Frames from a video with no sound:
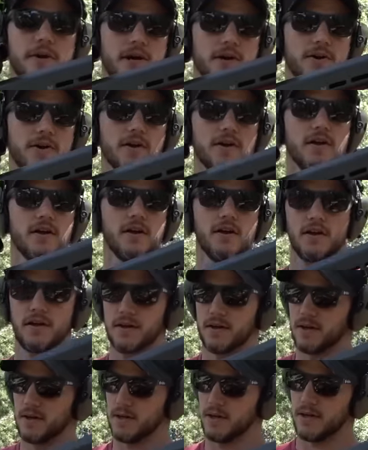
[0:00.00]
barrel,
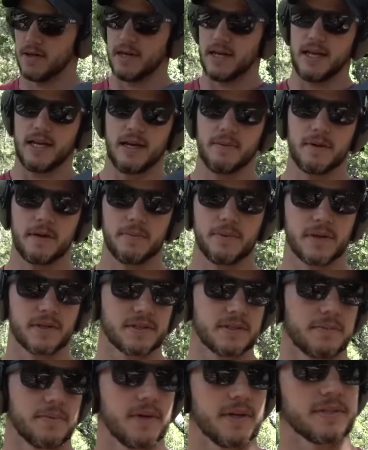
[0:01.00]
and I'm gonna put a
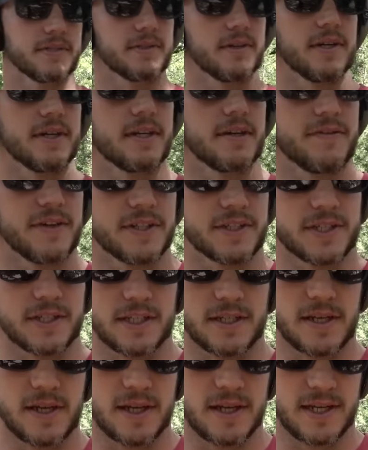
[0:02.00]
suppressor on it
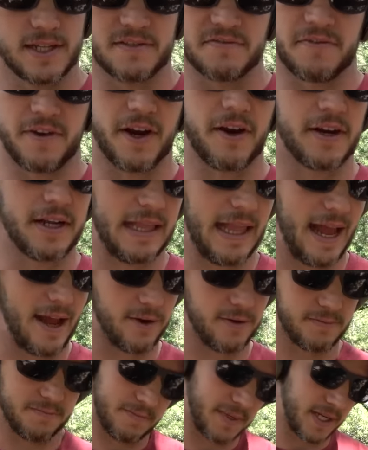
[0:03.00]
eventually. It's very
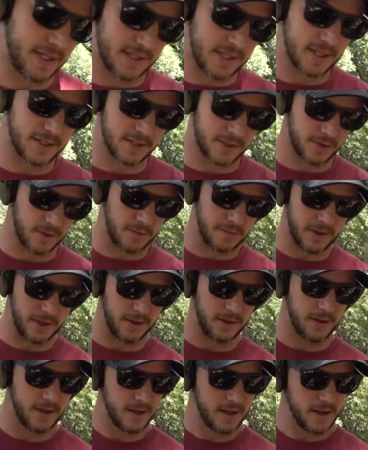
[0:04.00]
loud because it has a short
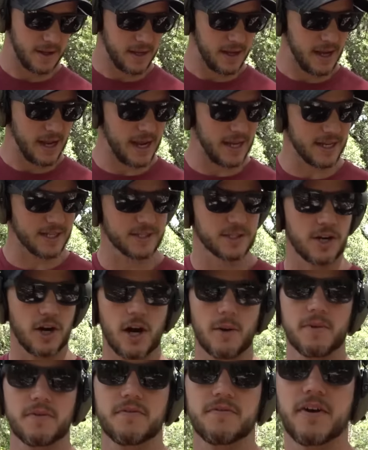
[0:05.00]
barrel. And it's
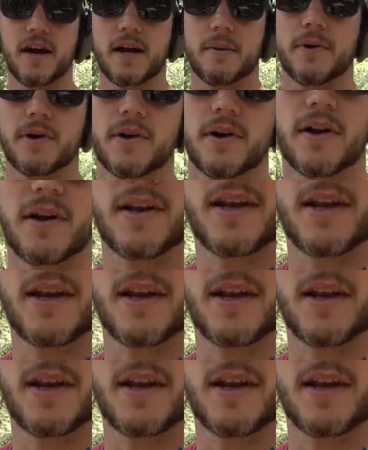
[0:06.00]
carbon fiber,